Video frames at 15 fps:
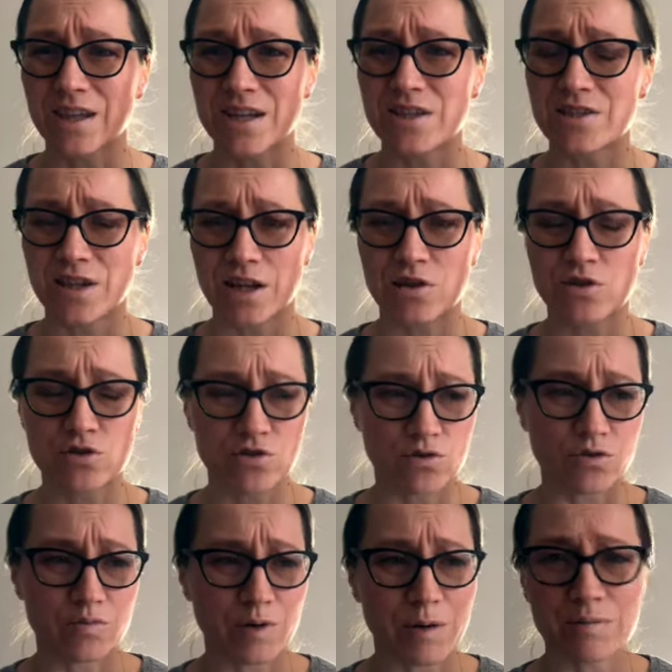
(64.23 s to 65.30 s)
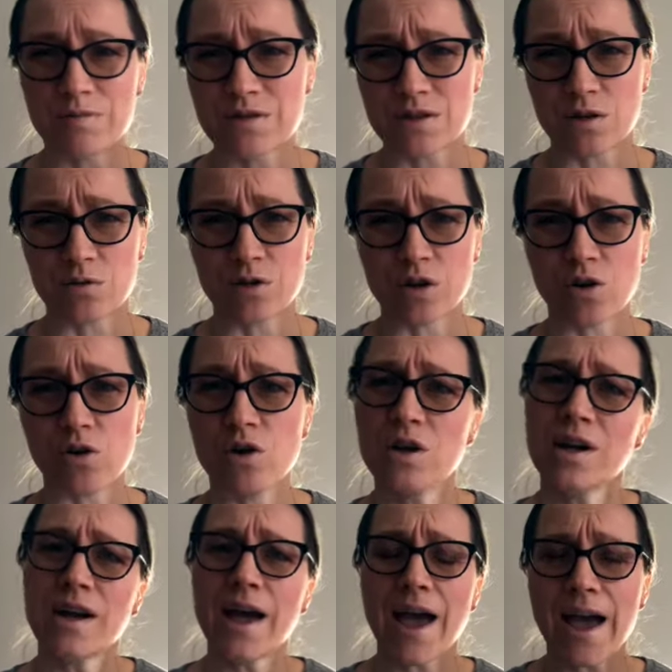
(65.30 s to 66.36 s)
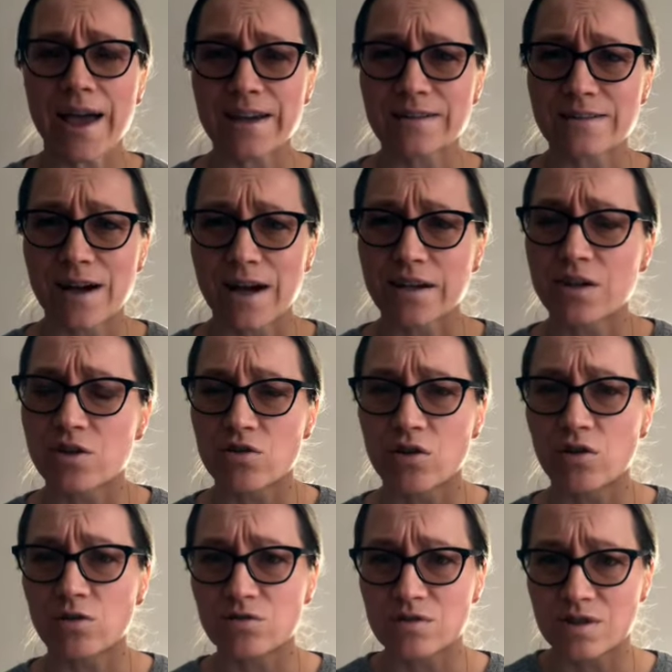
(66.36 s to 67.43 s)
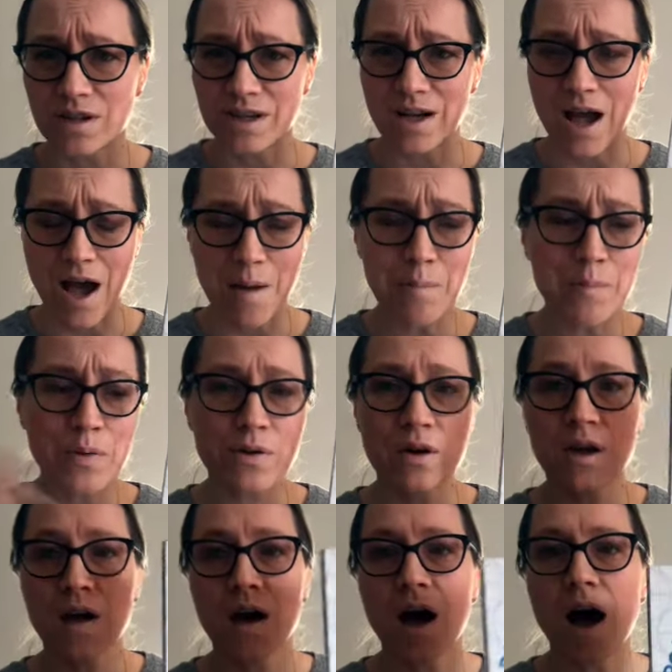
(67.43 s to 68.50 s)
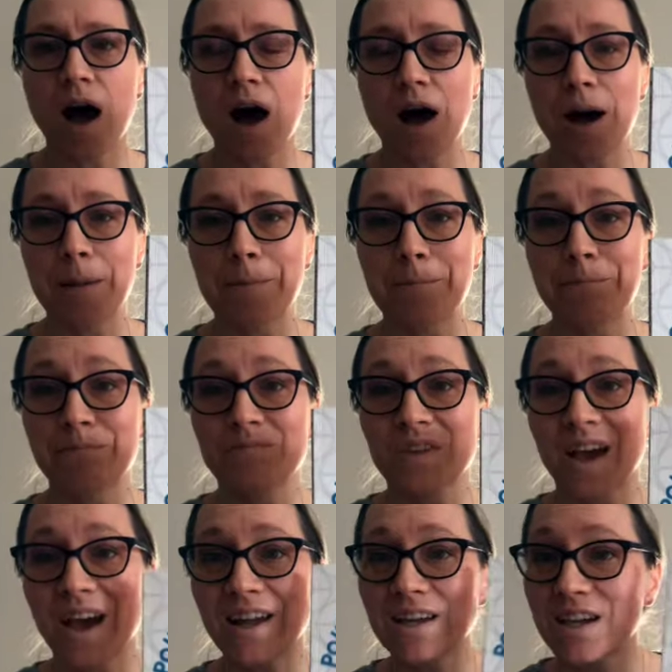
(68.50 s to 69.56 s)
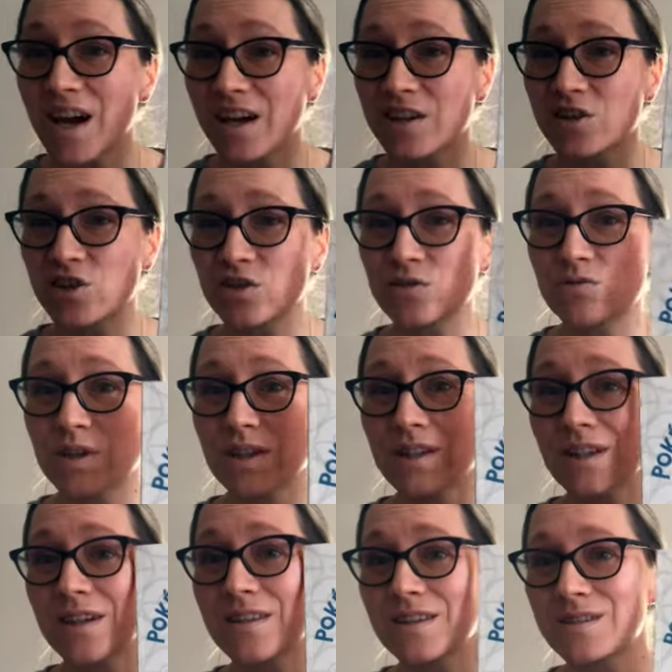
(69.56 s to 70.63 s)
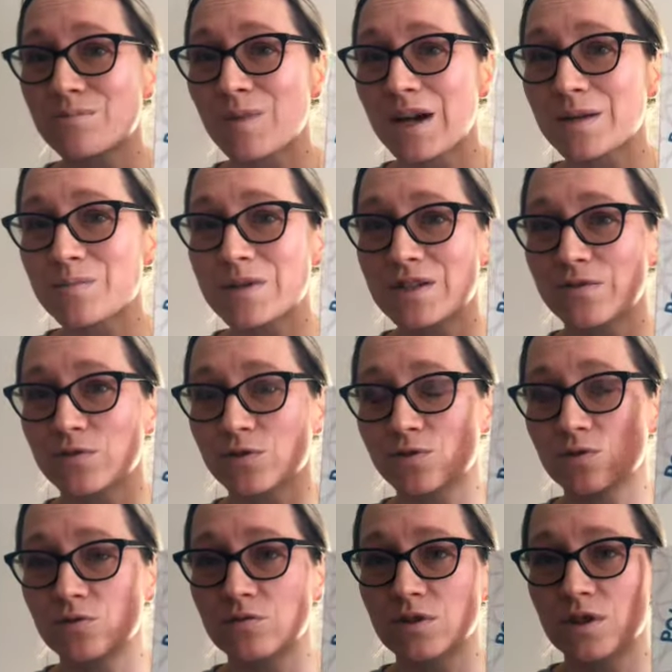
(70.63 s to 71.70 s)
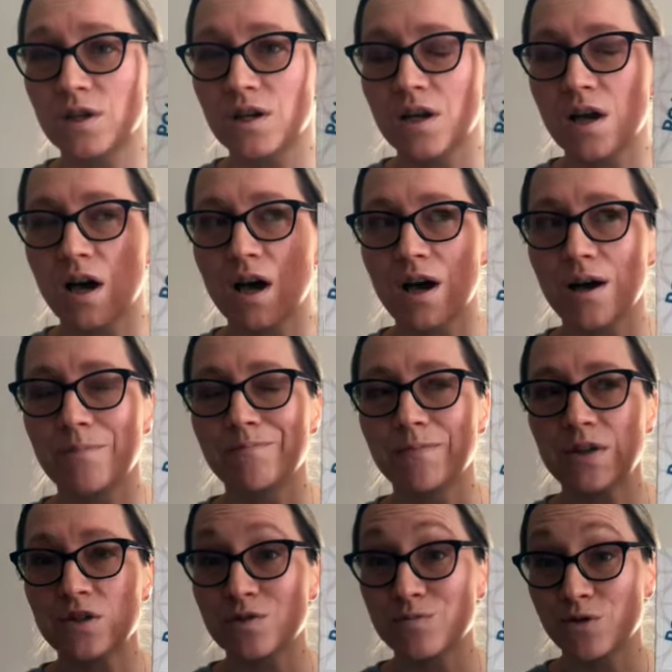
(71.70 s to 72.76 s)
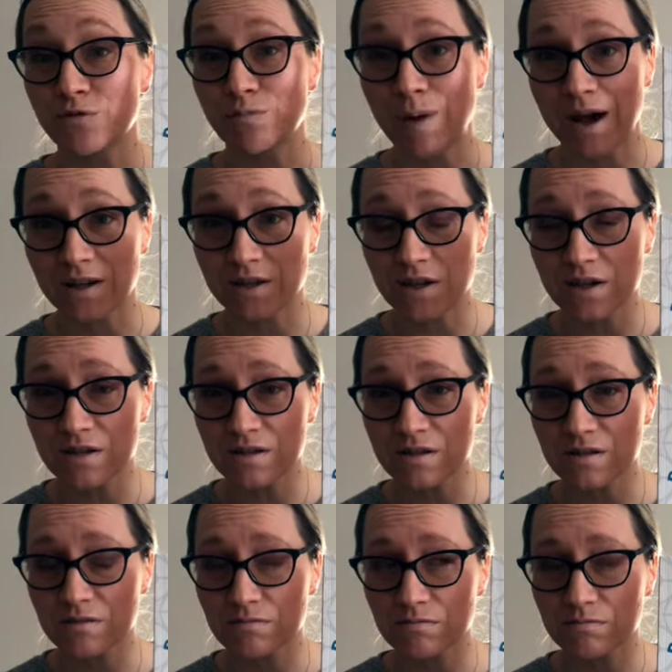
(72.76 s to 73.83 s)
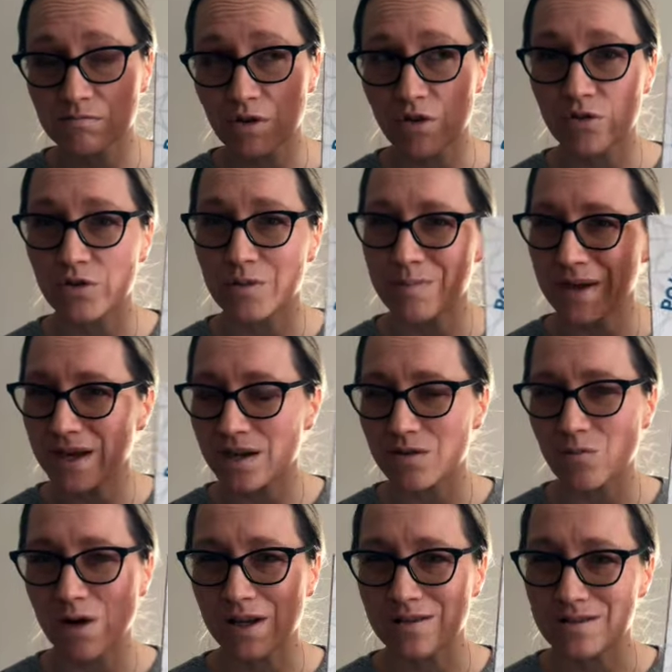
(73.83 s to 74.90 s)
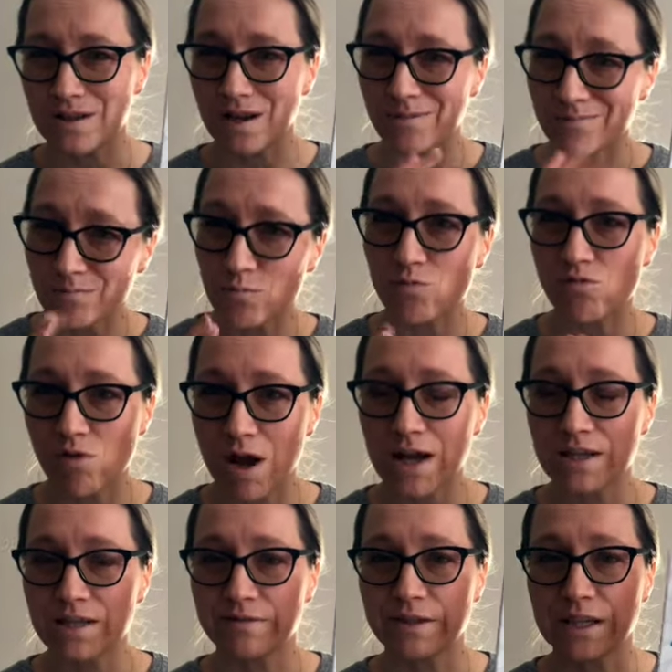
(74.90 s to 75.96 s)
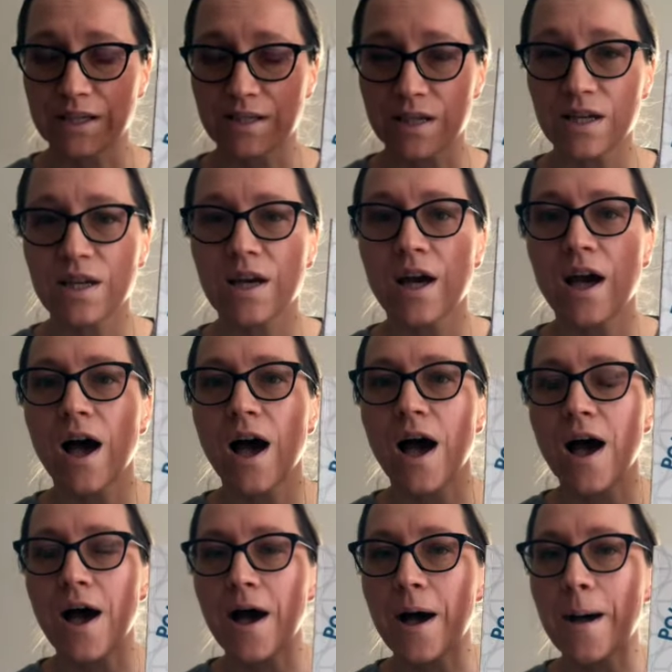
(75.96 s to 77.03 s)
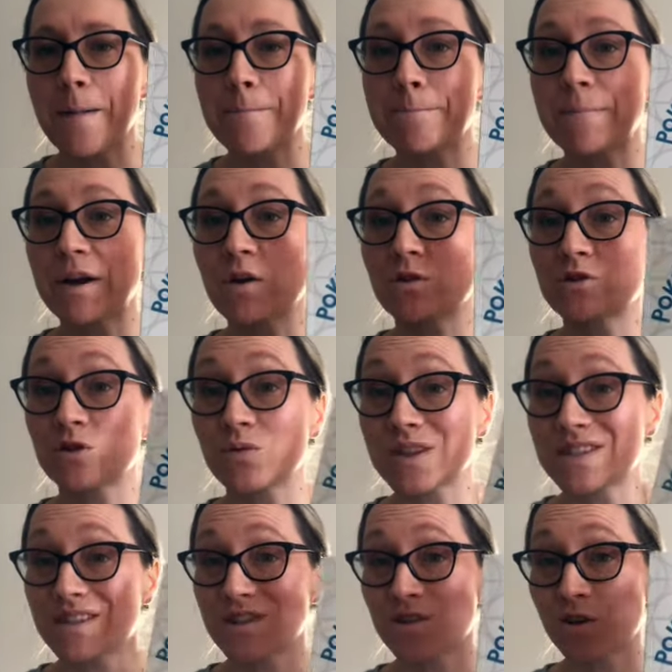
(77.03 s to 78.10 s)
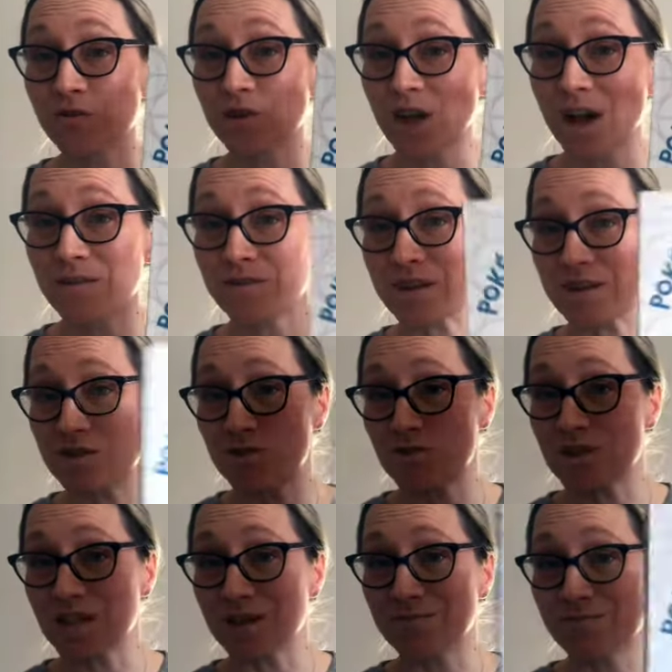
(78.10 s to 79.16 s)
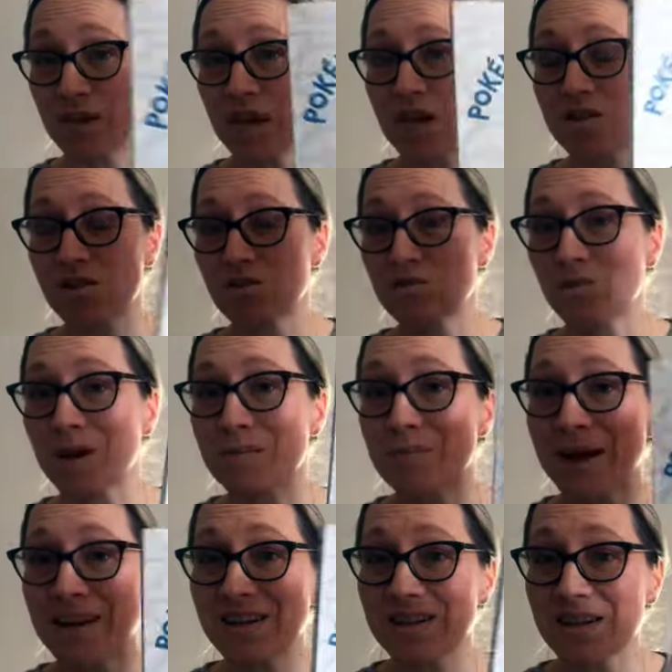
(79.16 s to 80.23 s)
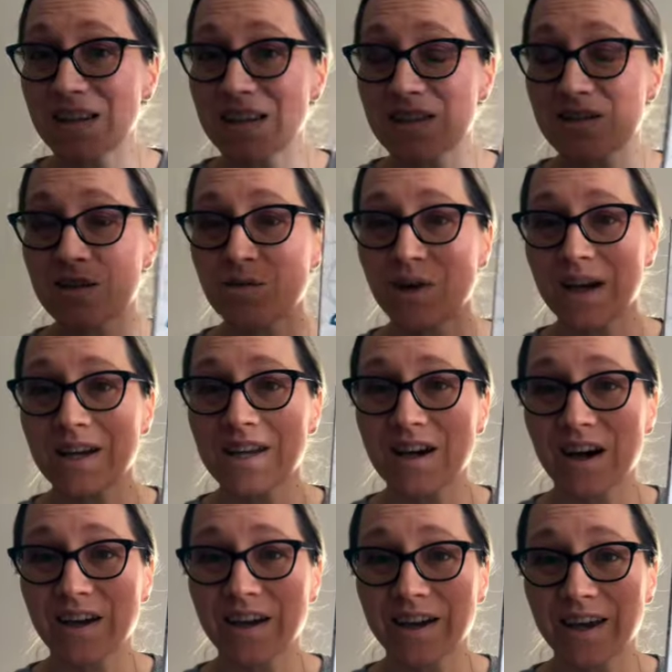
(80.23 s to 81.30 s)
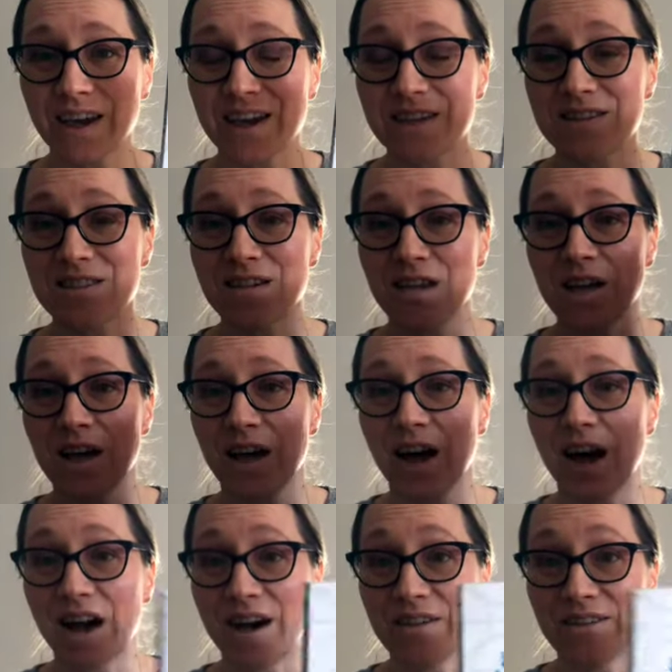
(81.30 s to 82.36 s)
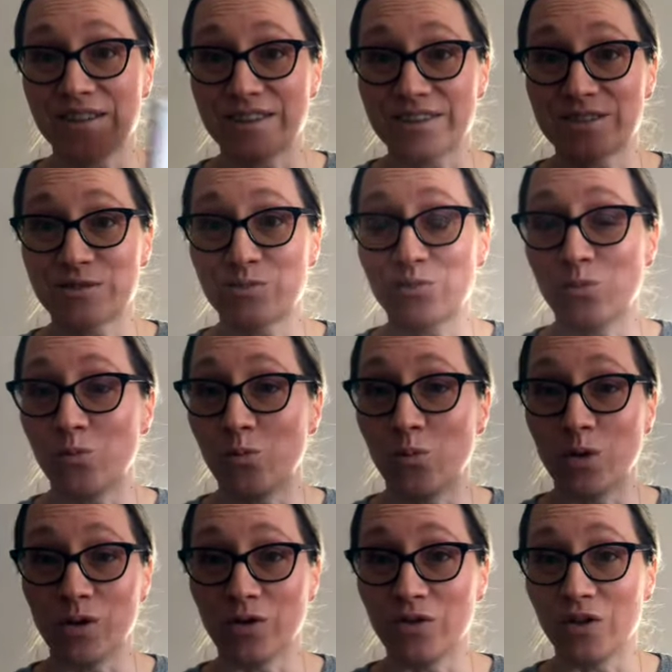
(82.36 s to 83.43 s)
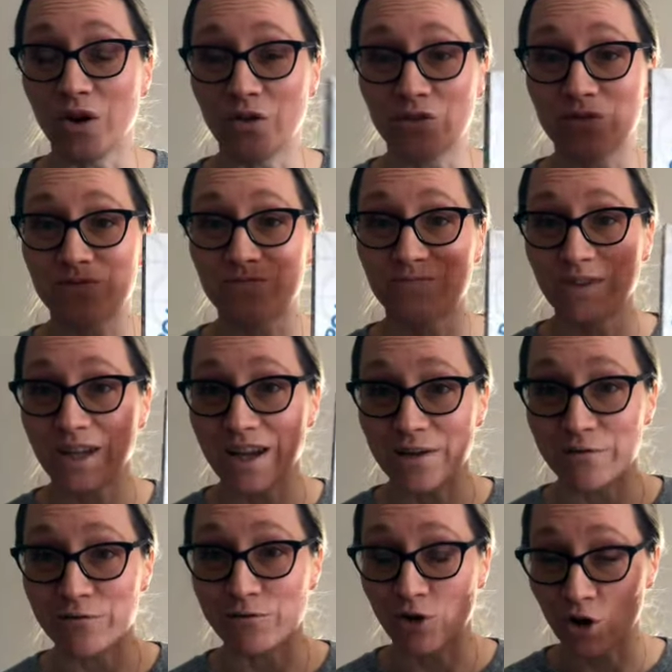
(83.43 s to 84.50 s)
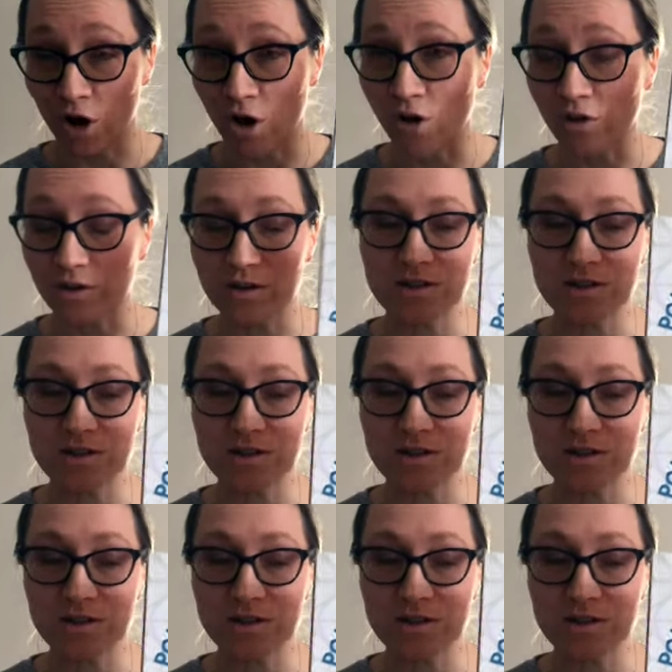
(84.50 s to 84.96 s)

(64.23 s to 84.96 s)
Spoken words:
Key Stage 2 probably, so your 8-9-year-olds and up. Any younger children, this might be difficult in terms of patterns, although the beginner ones are relatively easy. But also it's a soft cover, as you see. So it's quite bendy, so any younger kids, this will not live for long.